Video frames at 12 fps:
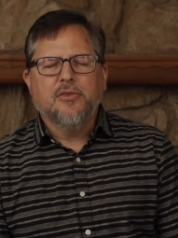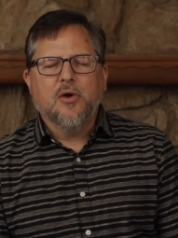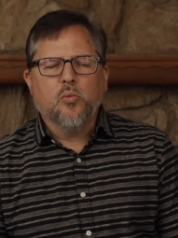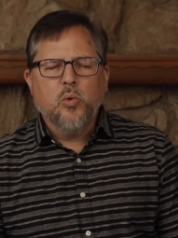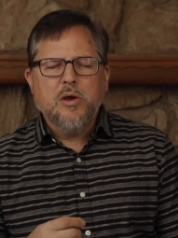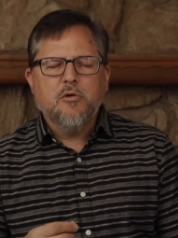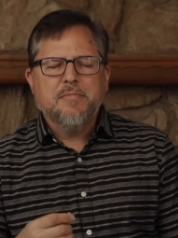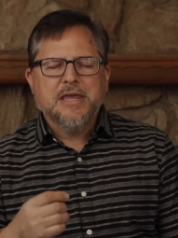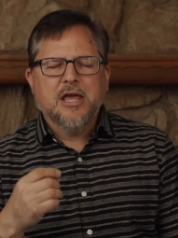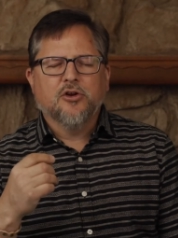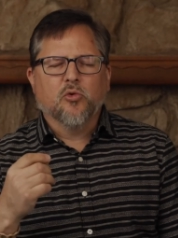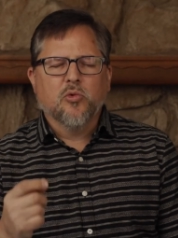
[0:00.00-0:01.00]
that we would
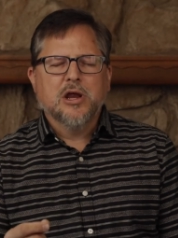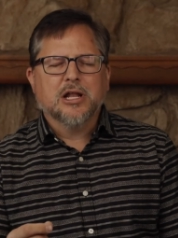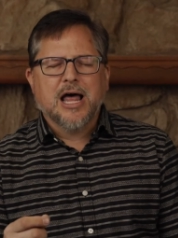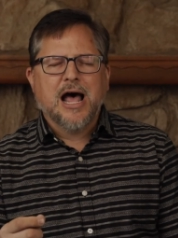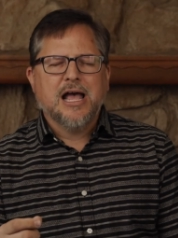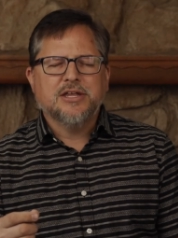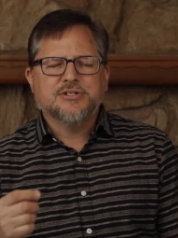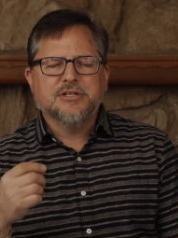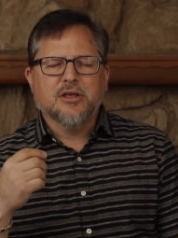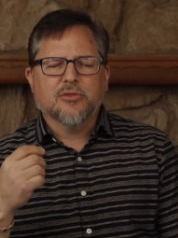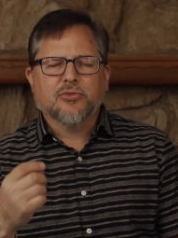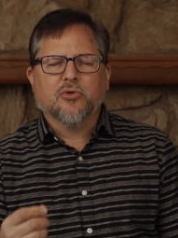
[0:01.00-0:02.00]
begin to realize
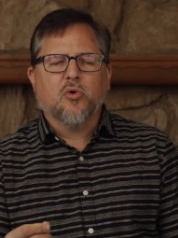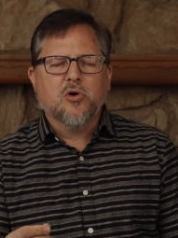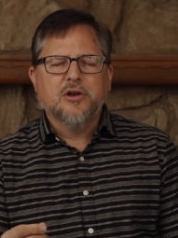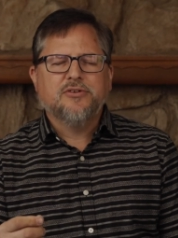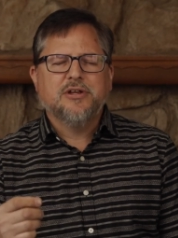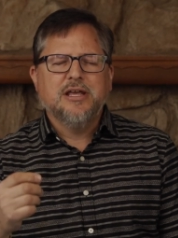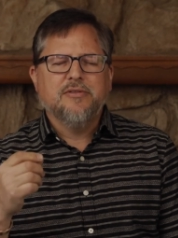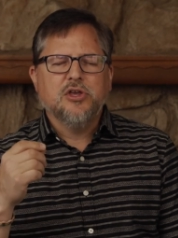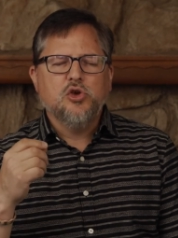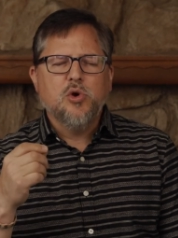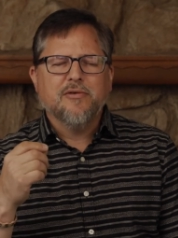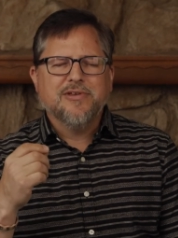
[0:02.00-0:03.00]
the authority
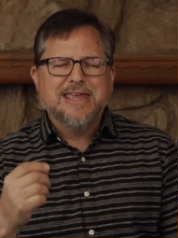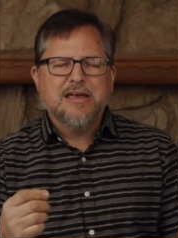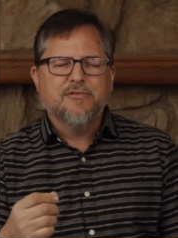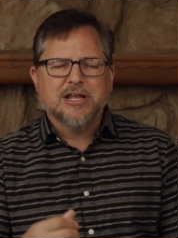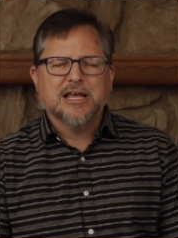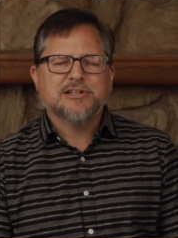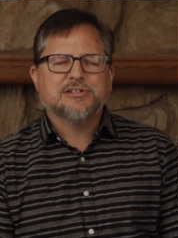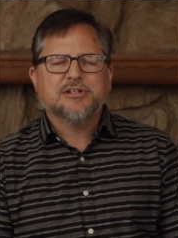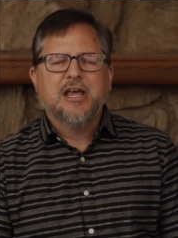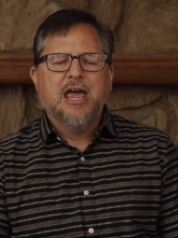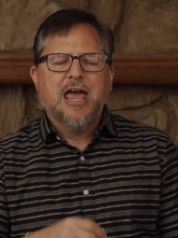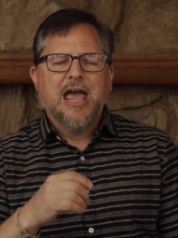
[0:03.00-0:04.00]
that you have given
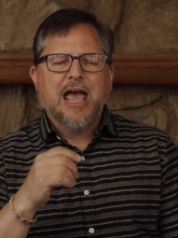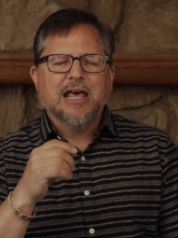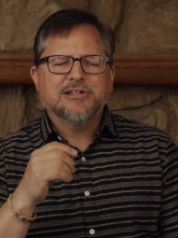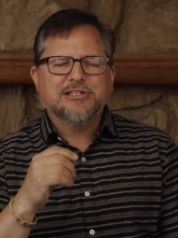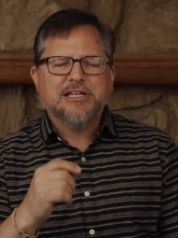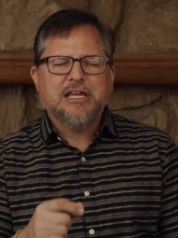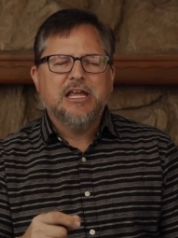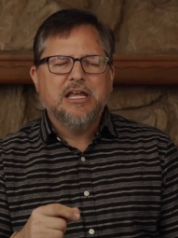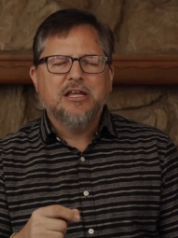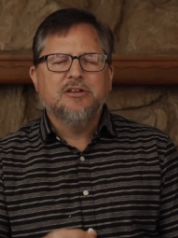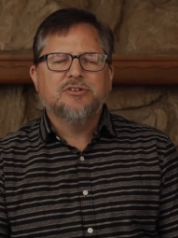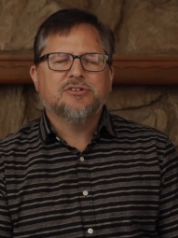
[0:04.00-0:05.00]
us as
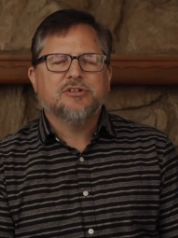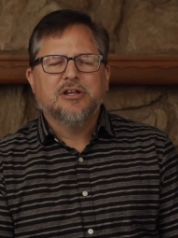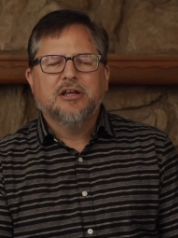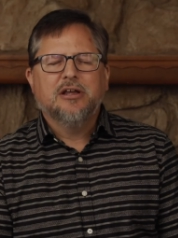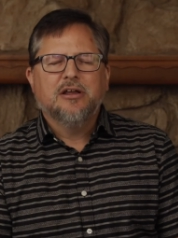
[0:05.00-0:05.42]
kings